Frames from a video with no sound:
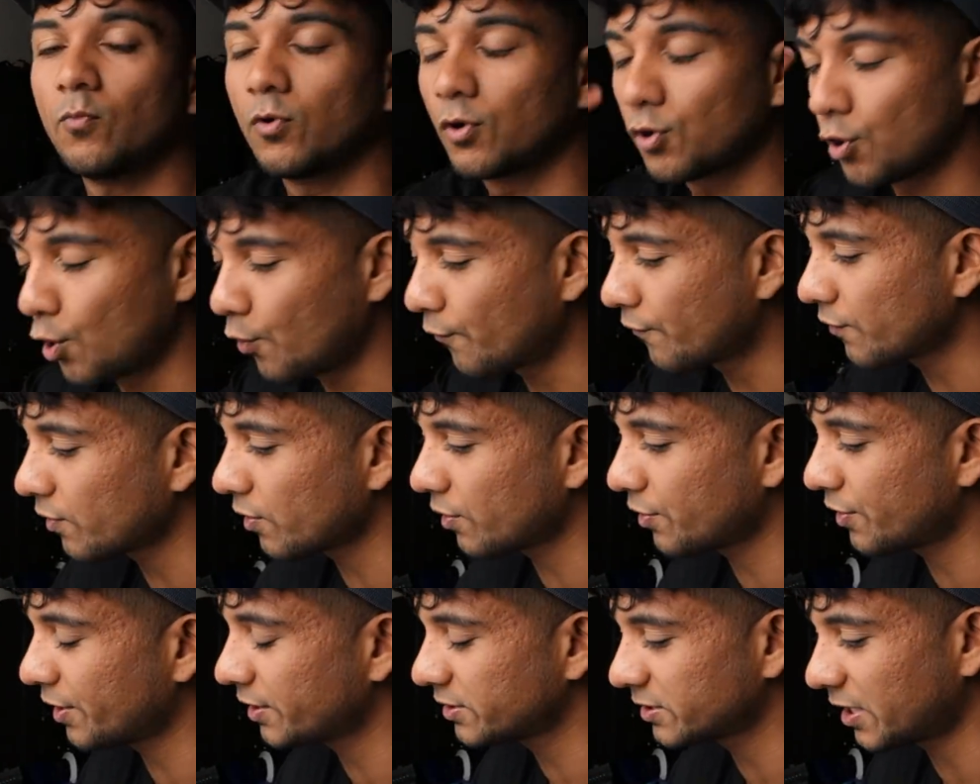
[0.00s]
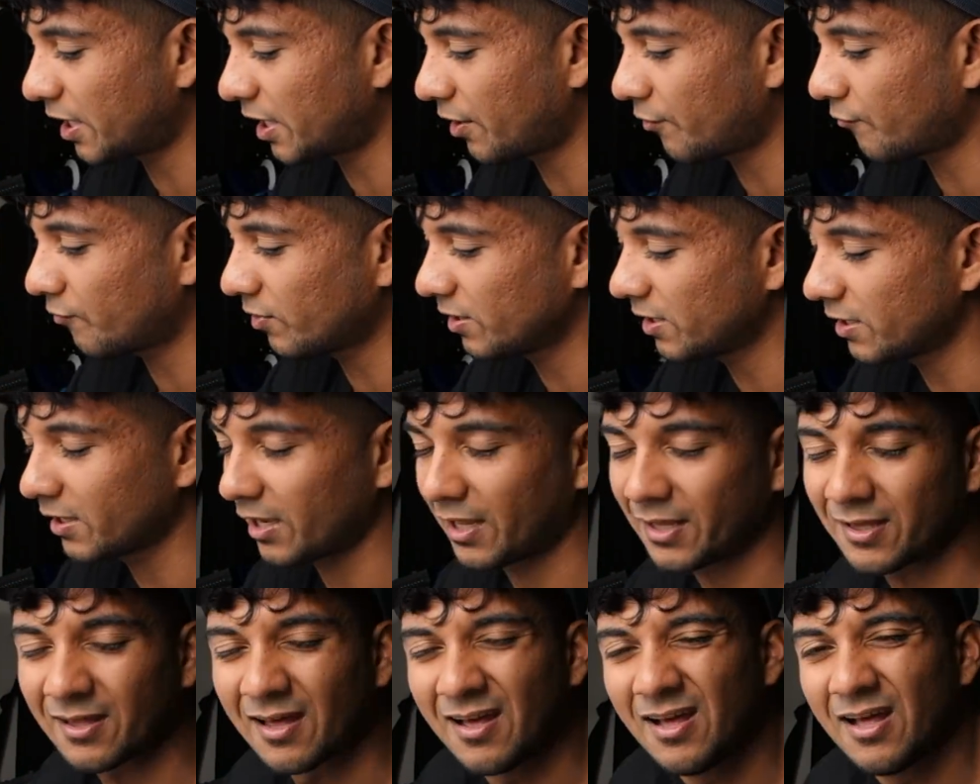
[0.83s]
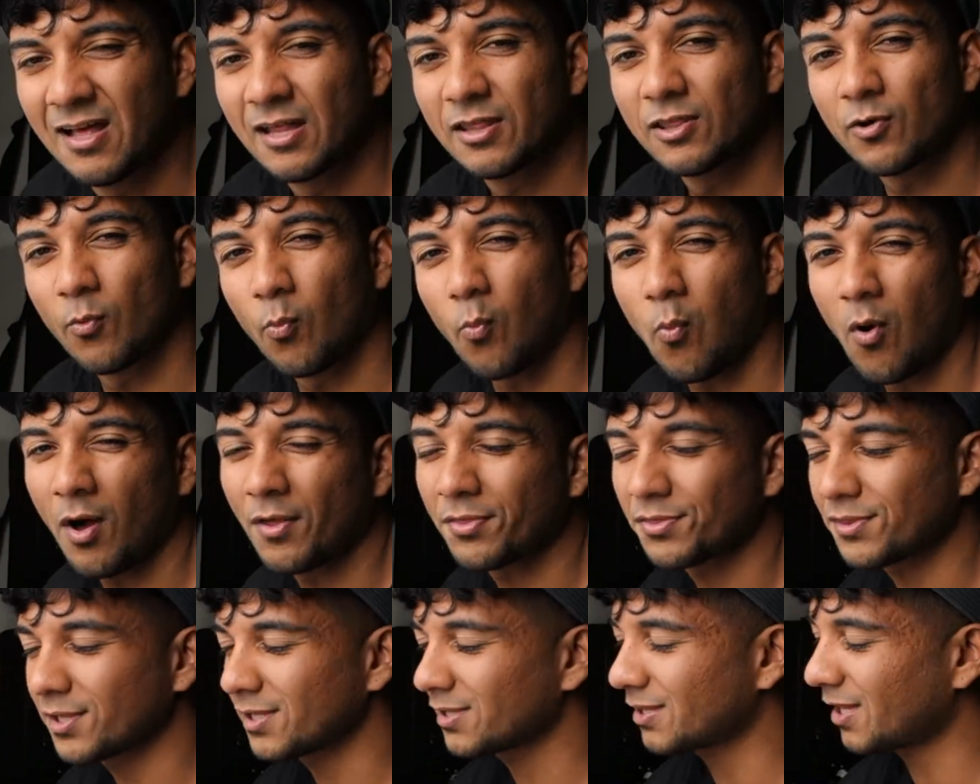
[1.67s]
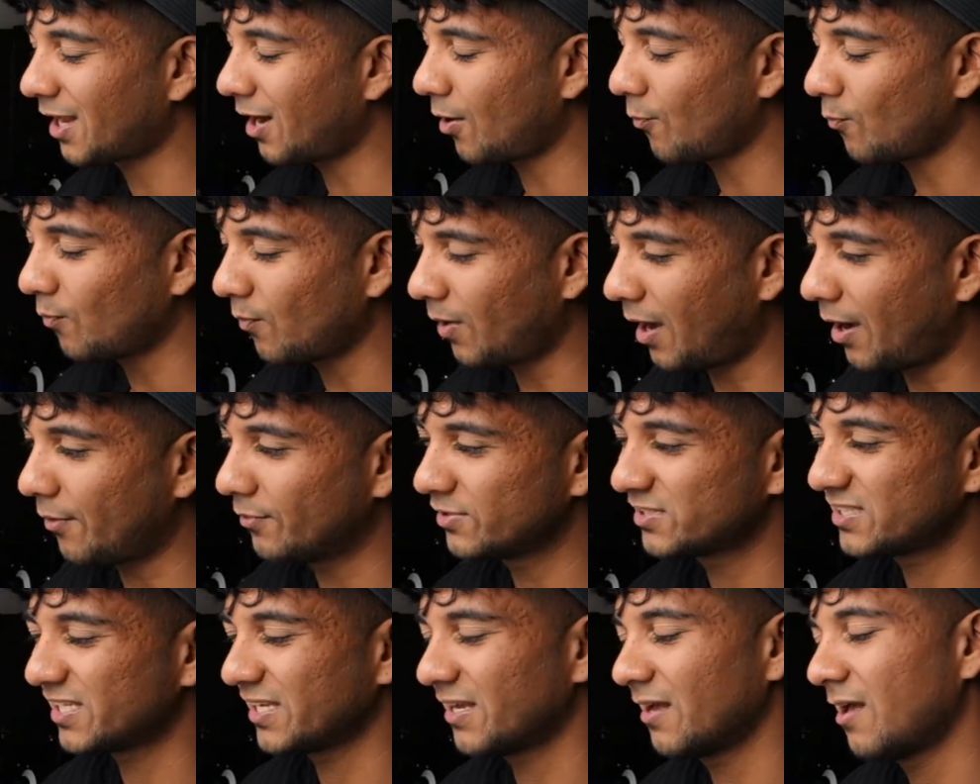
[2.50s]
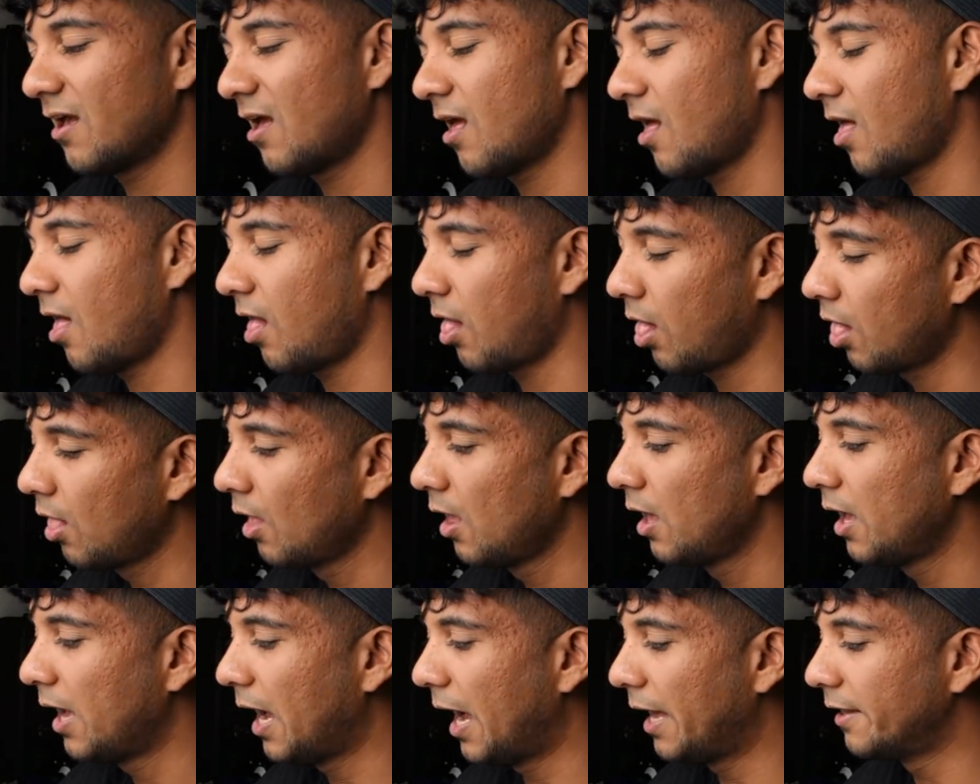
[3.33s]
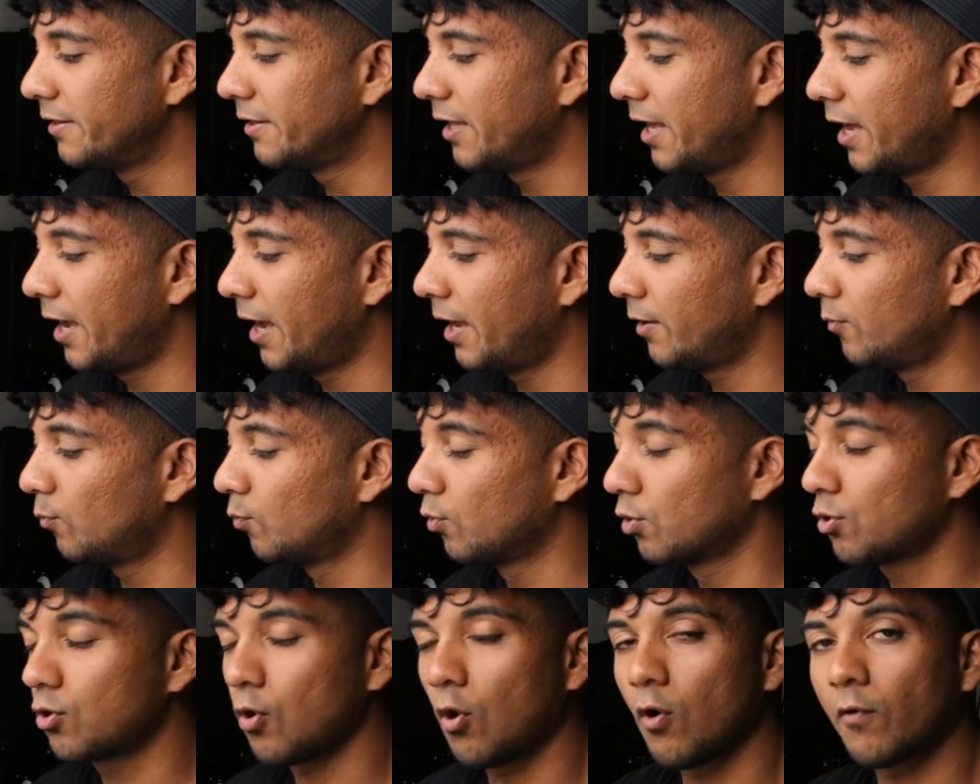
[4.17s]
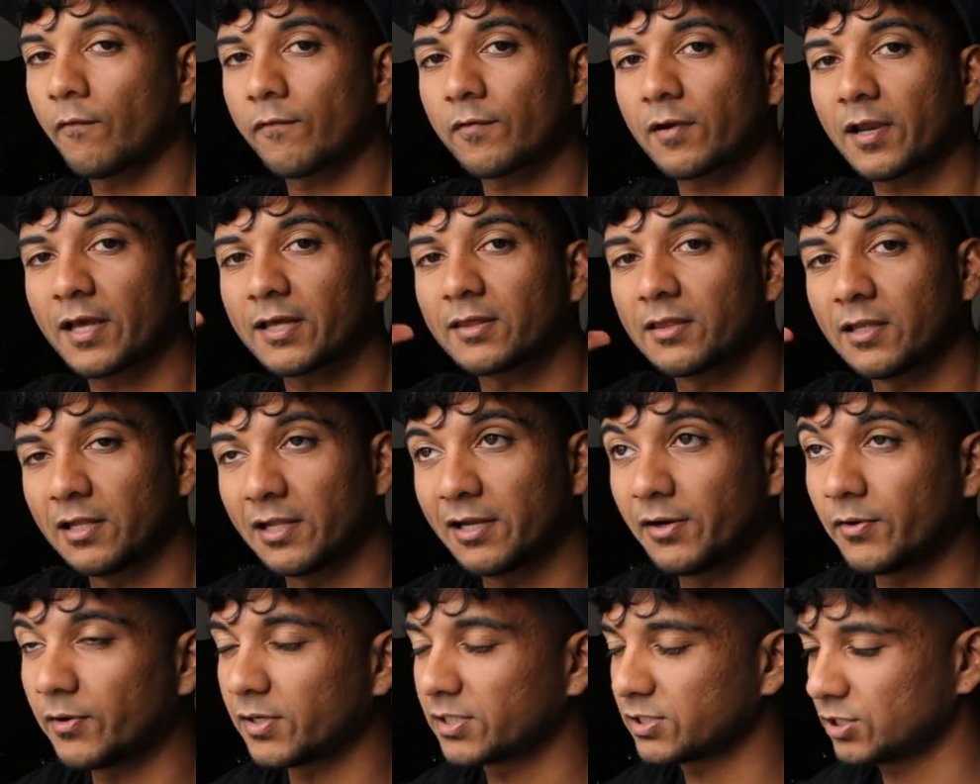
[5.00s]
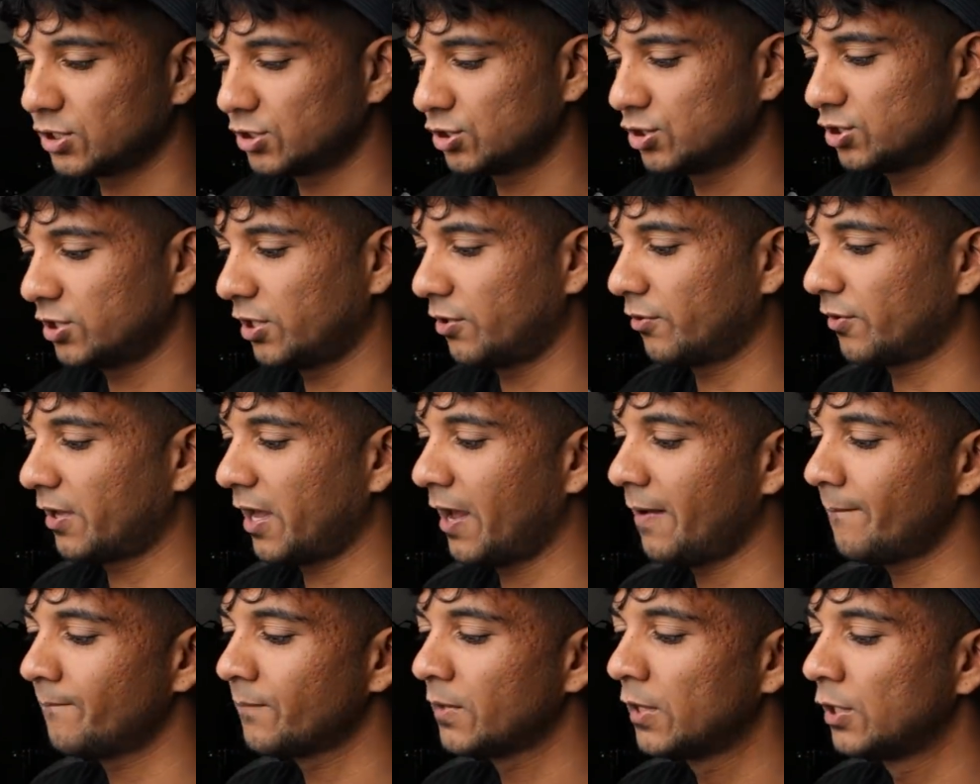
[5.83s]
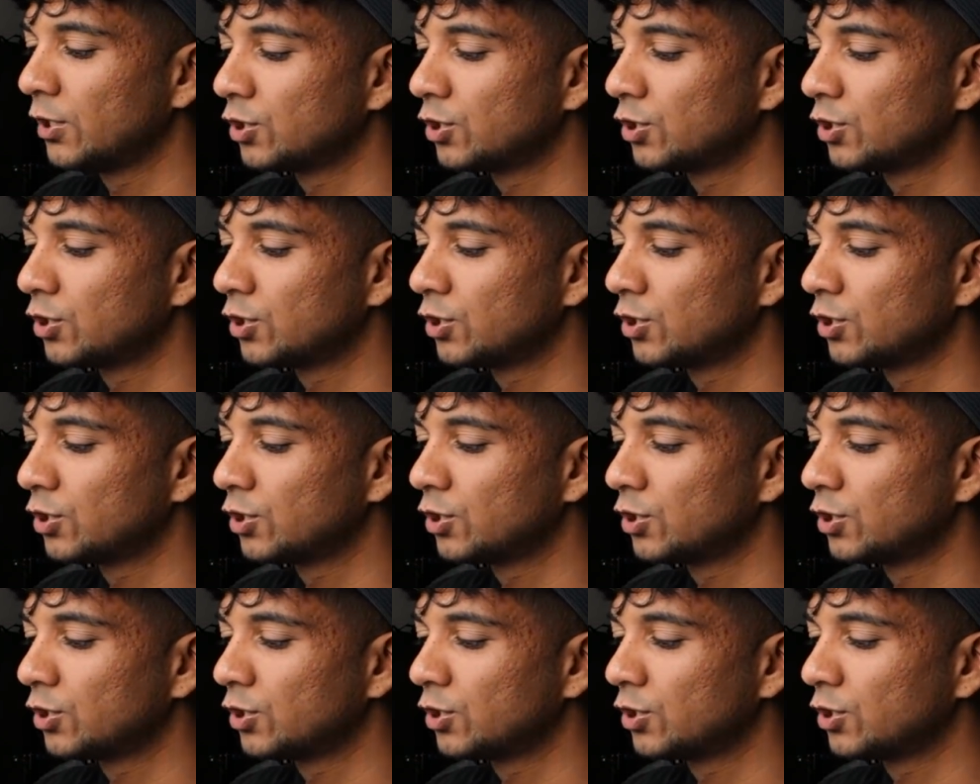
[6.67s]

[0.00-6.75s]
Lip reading: We'll go over the things that I really like. The one thing that I was like, And then we'll go over like the lyrics and shit, okay?